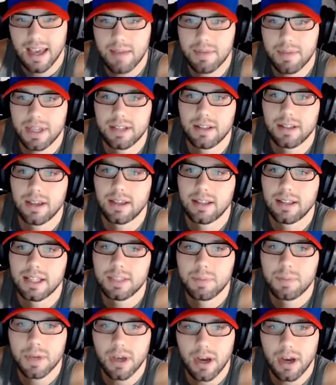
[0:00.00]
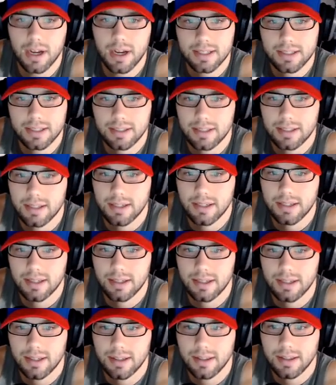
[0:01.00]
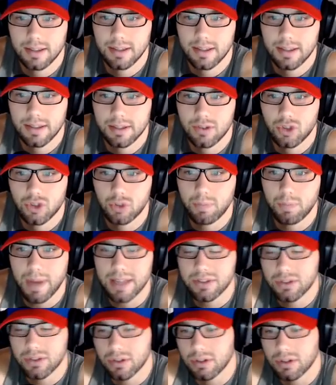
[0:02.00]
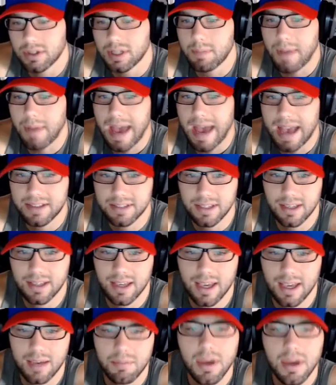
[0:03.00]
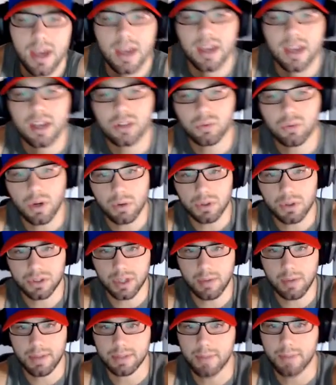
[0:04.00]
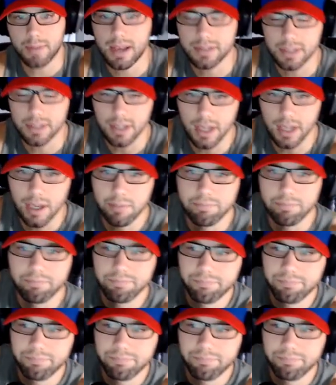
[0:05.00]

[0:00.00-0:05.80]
I mean, let's be honest. Spencer in the passing game. Here's what I will say about the passing game.